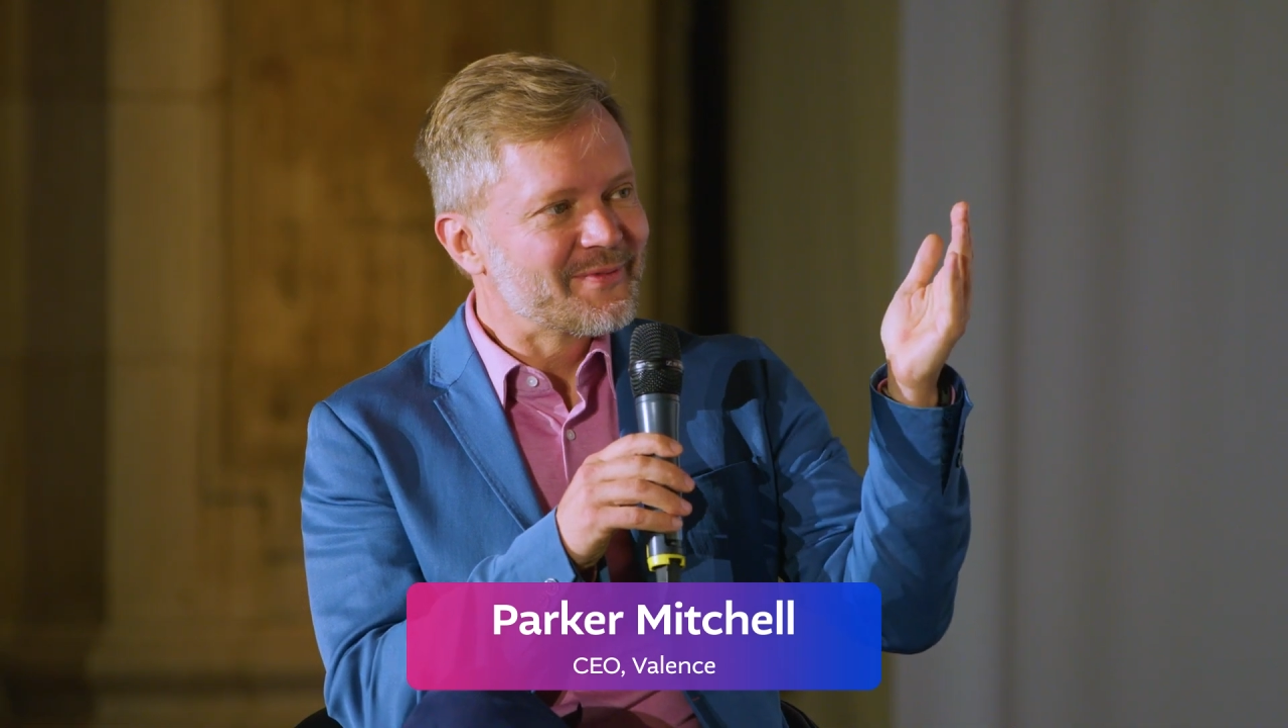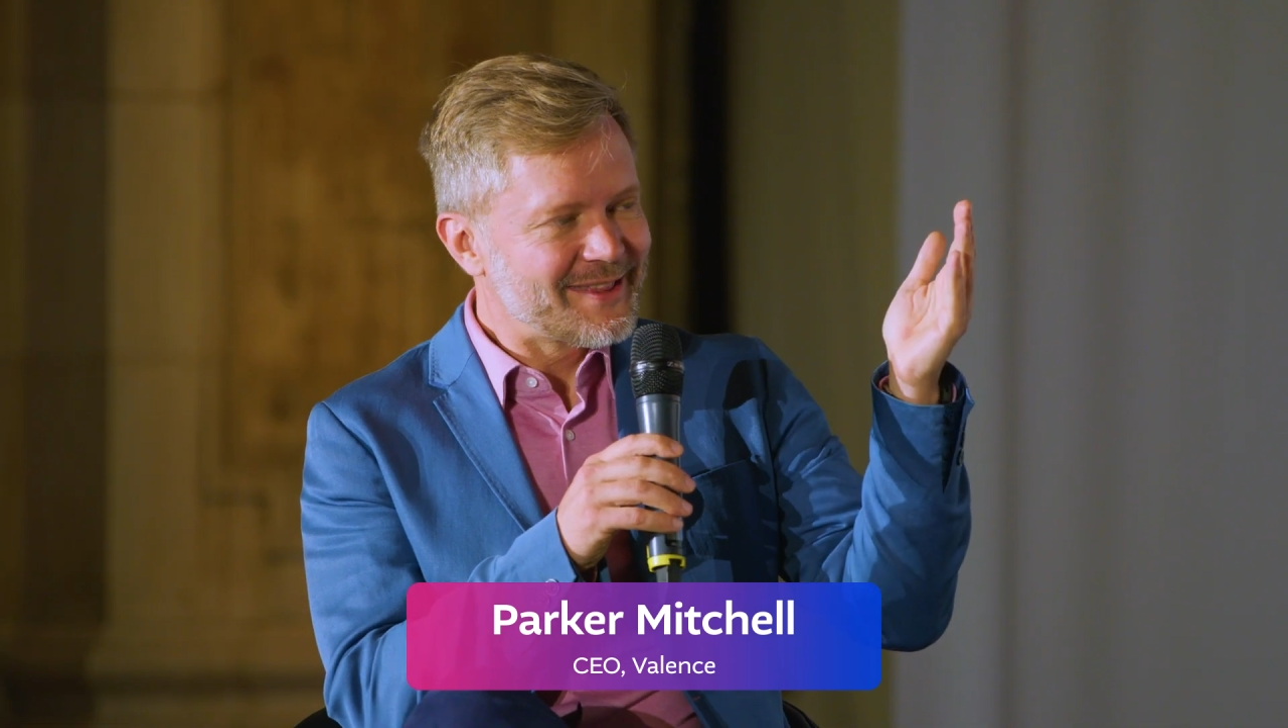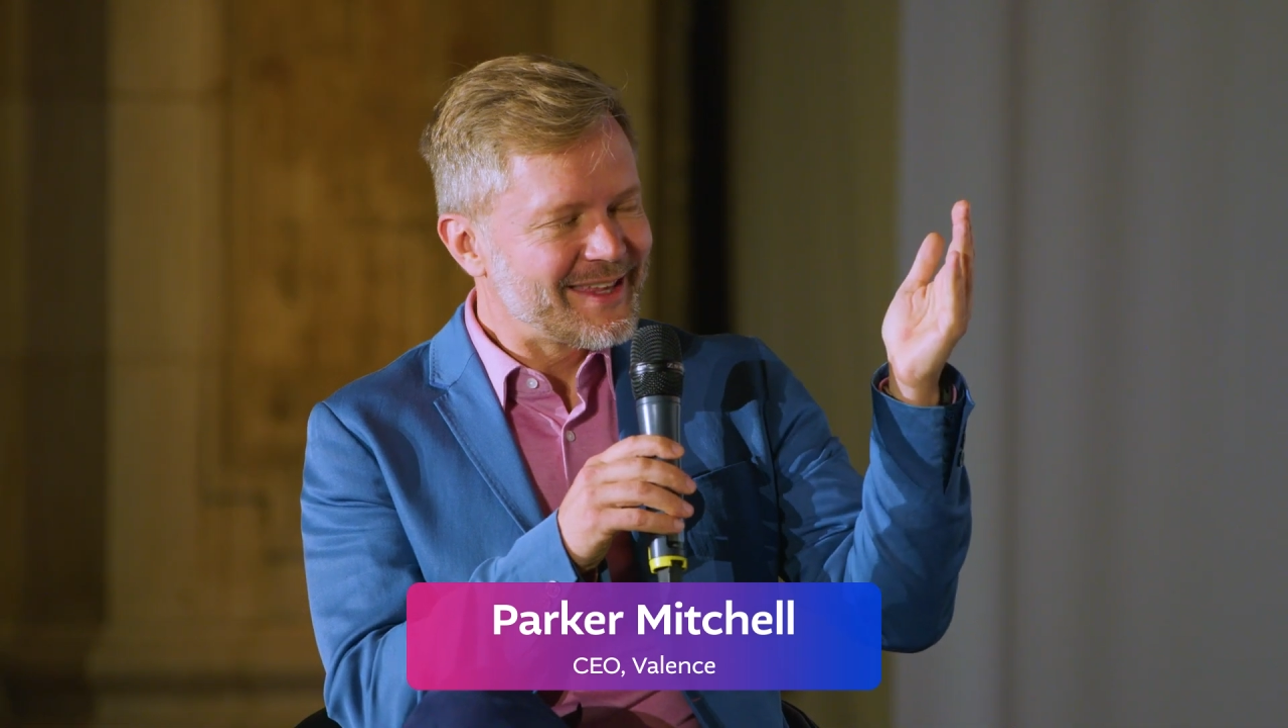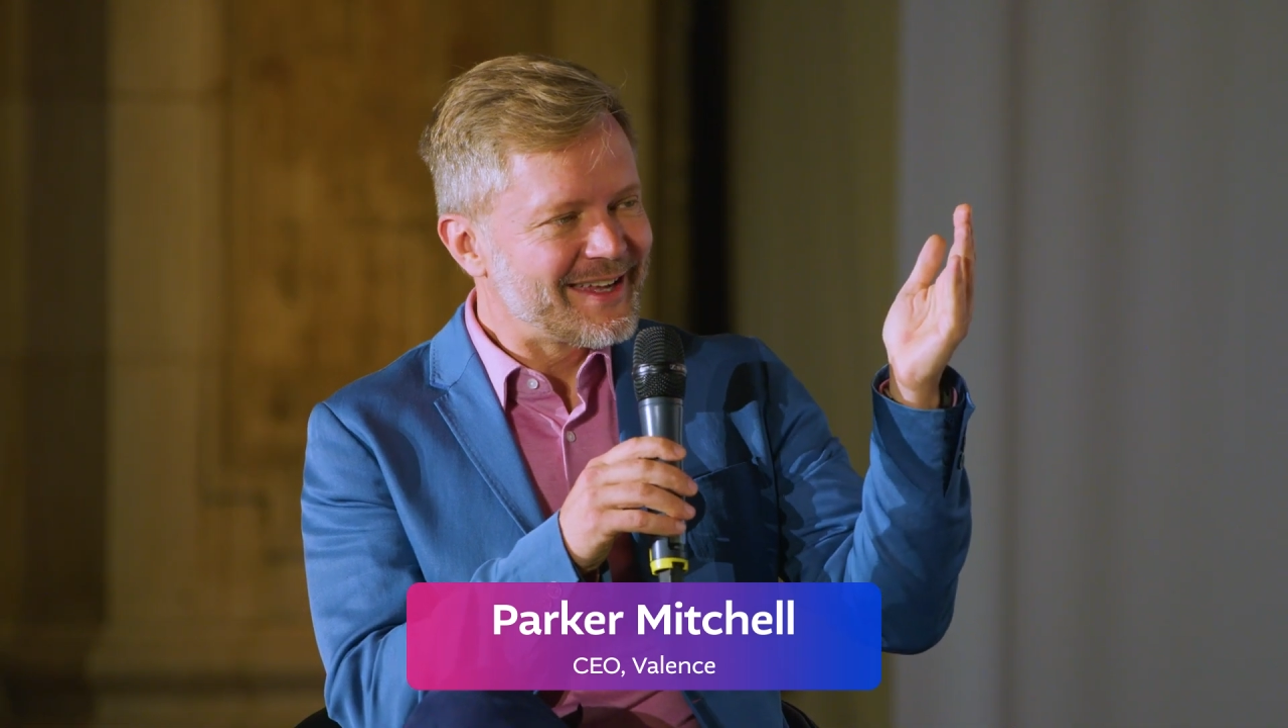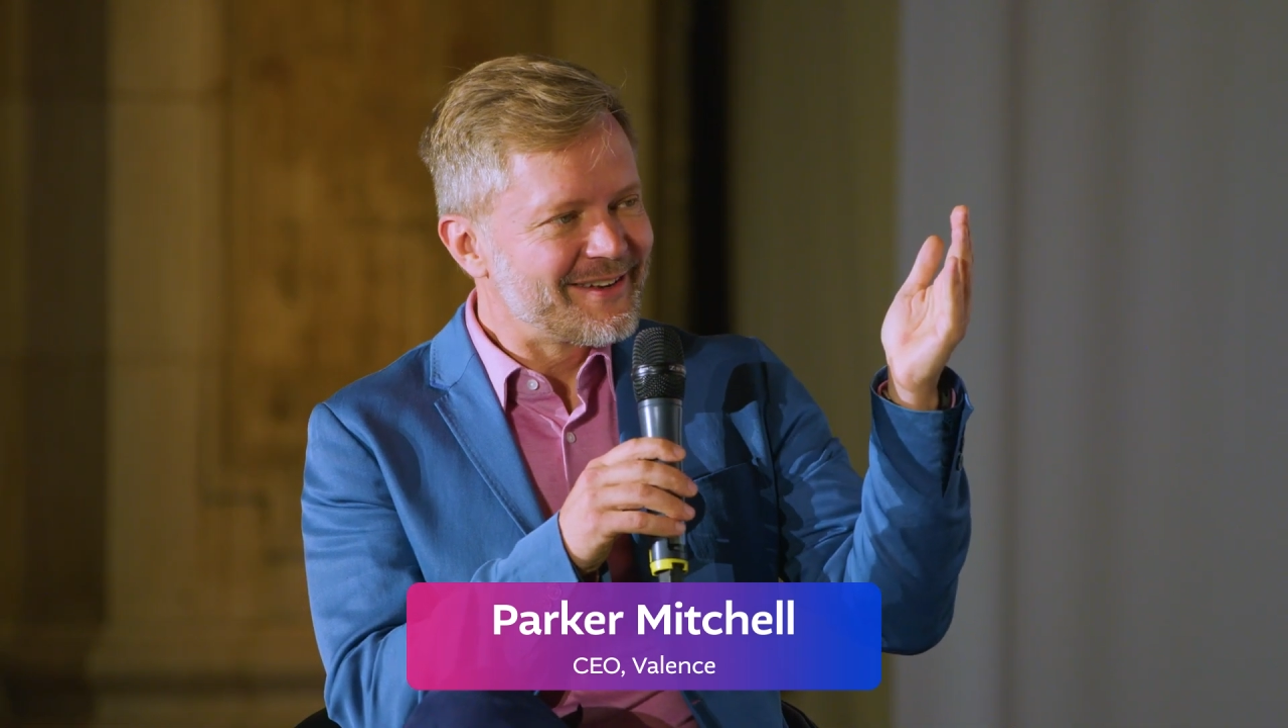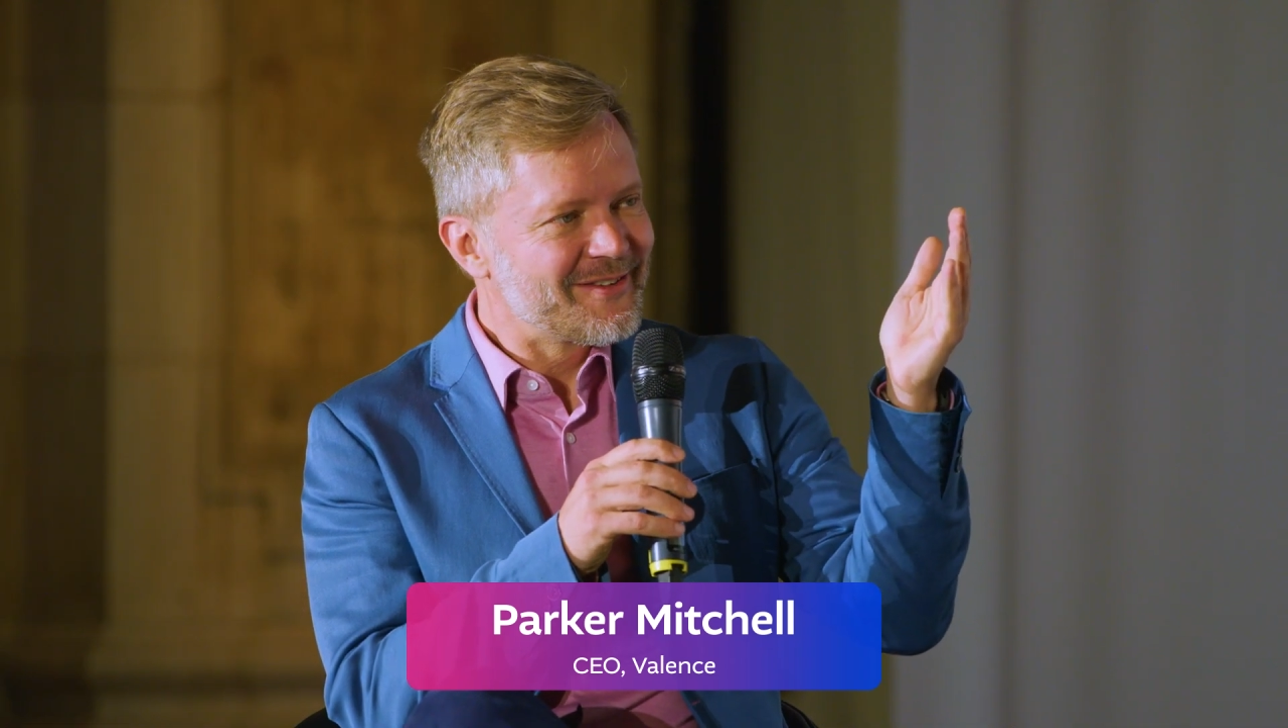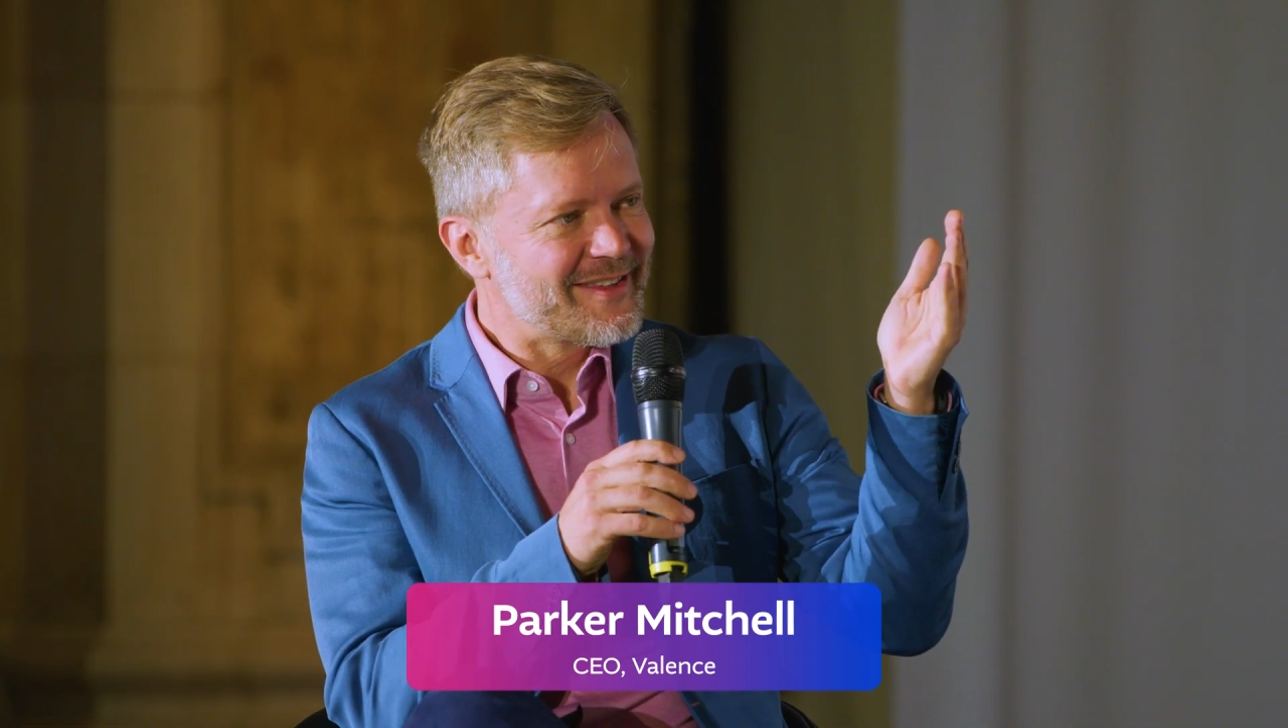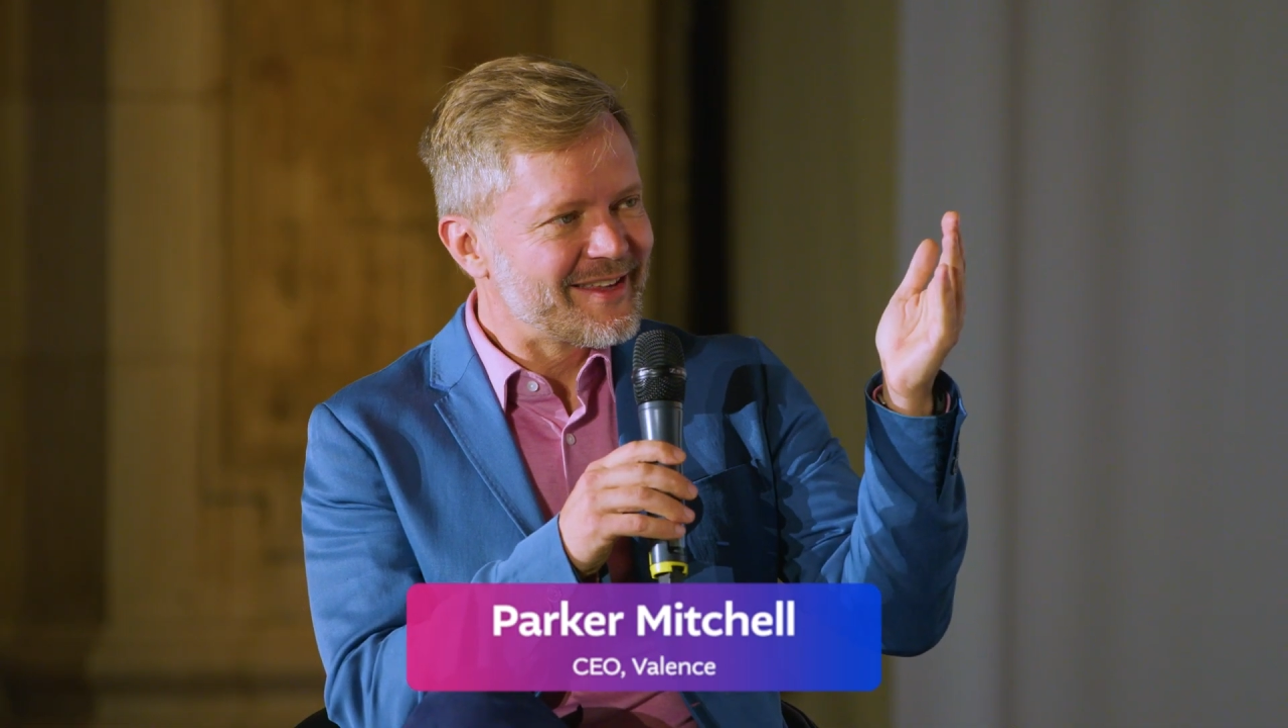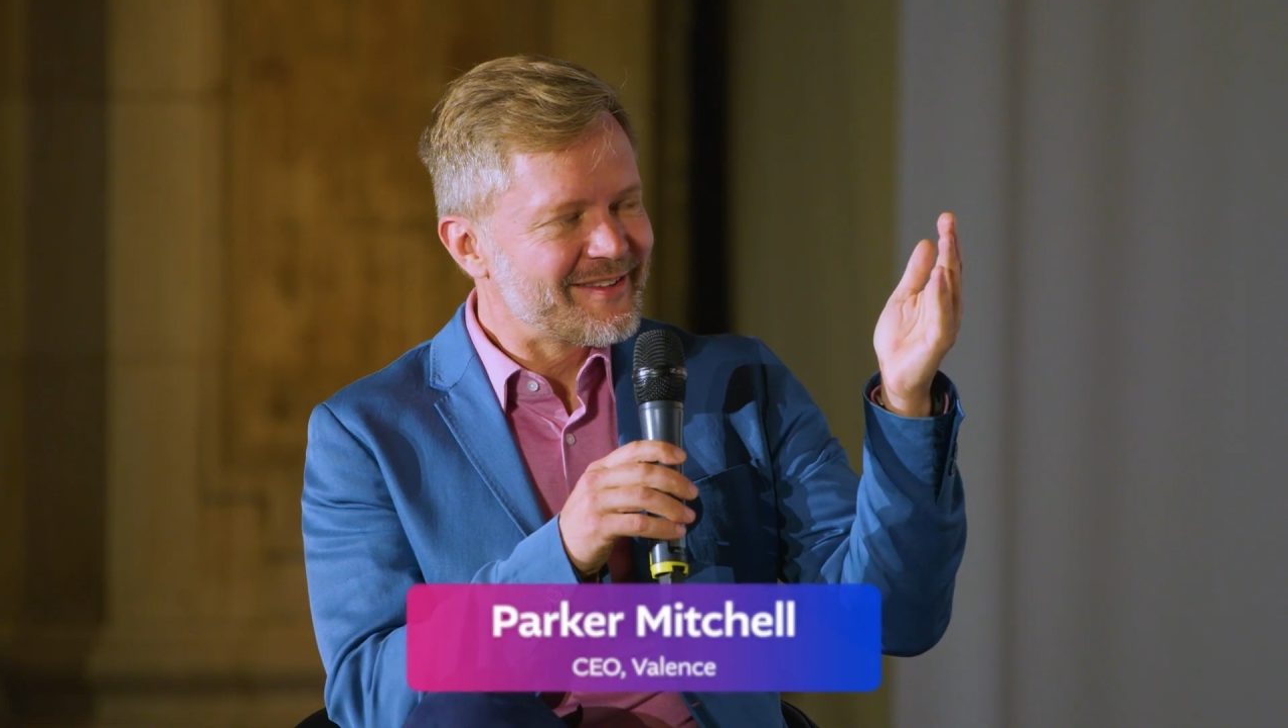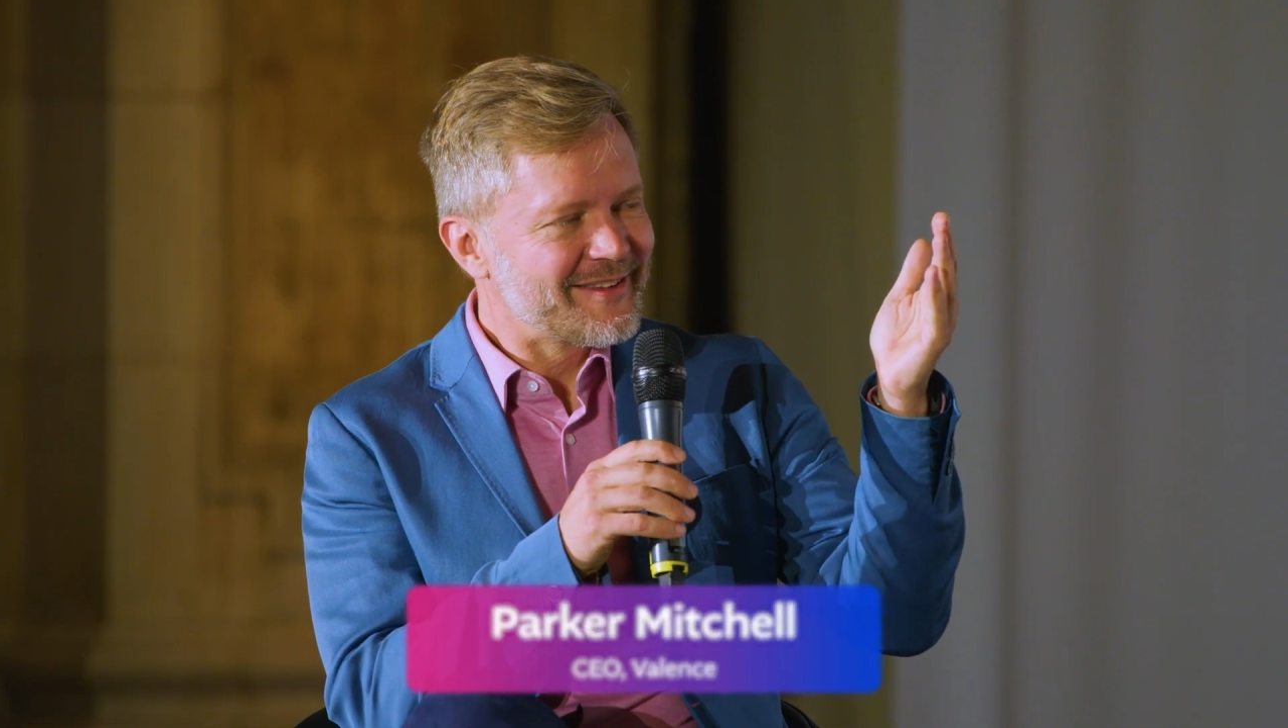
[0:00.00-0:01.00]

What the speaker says: what that news is?